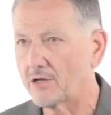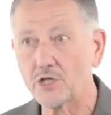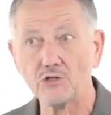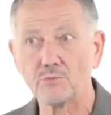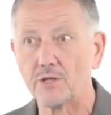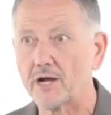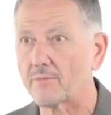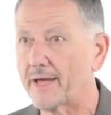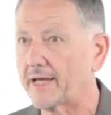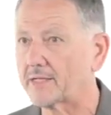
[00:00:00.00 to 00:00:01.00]
Huge
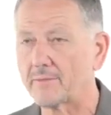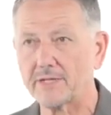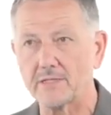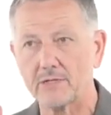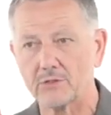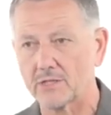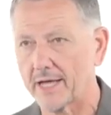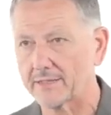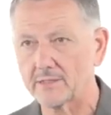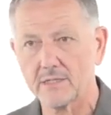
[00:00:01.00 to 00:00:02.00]
player, man. I mean, he was
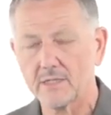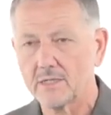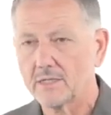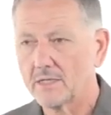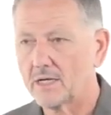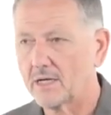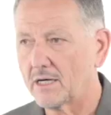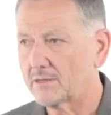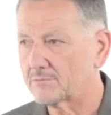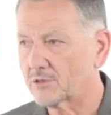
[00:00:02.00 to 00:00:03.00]
like
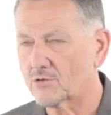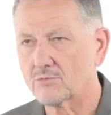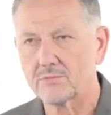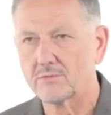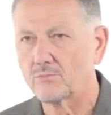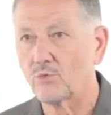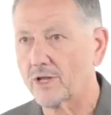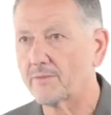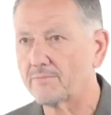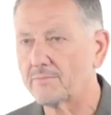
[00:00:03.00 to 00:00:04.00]

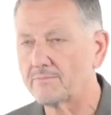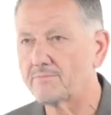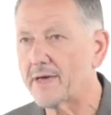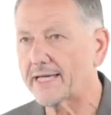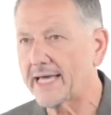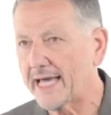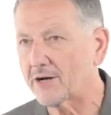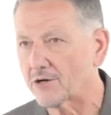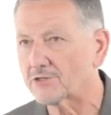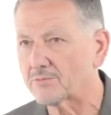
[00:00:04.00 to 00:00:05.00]
one of the big
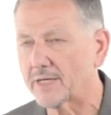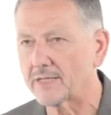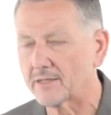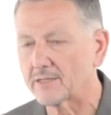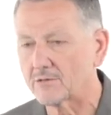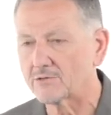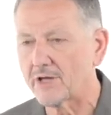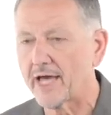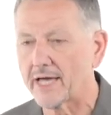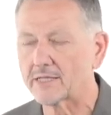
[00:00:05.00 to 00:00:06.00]
hitters, man, in those
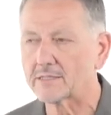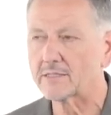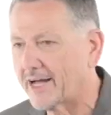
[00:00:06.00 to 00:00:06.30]
days.